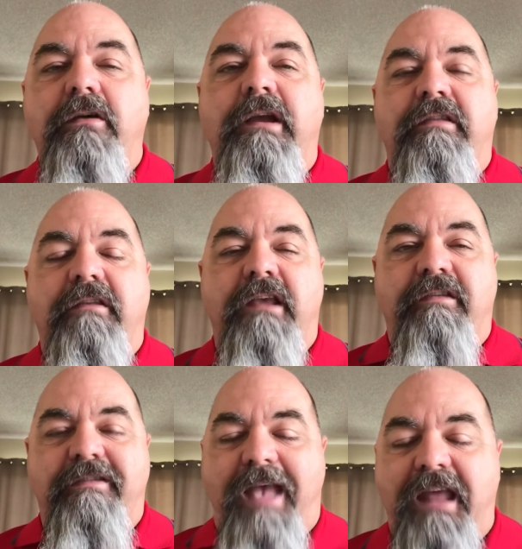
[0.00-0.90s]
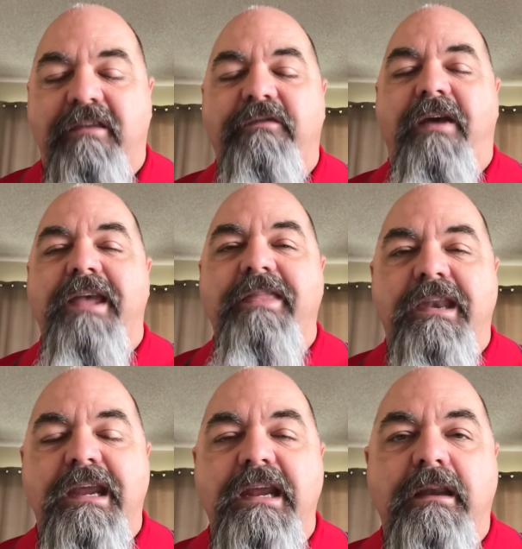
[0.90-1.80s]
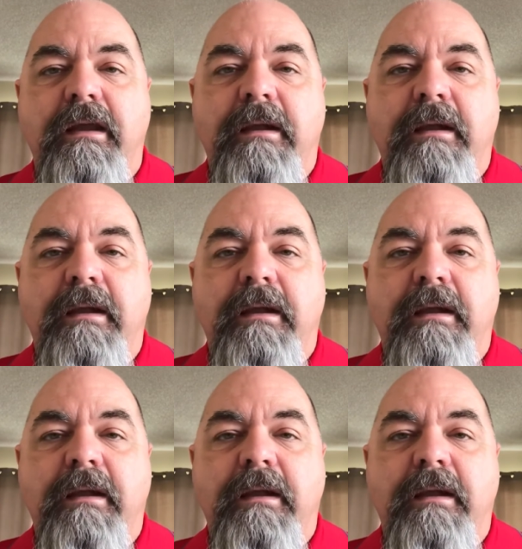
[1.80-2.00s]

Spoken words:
It's satisfying the need.